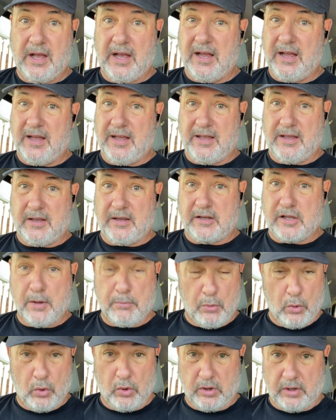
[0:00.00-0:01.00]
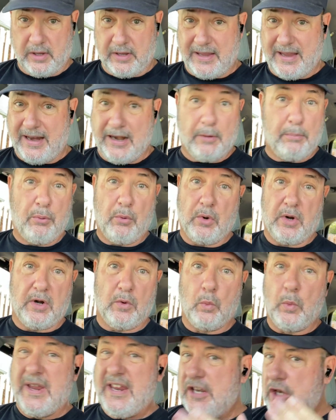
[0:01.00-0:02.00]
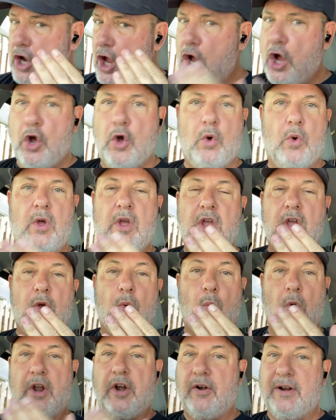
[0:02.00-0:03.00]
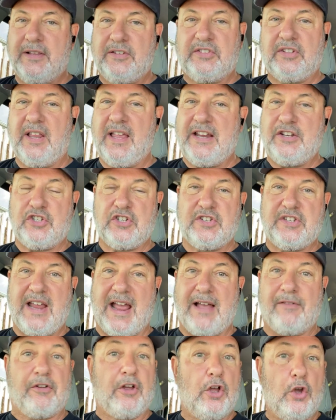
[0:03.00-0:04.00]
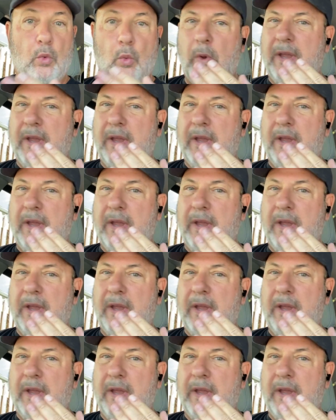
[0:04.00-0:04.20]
Kabul airport. We know what our installations have.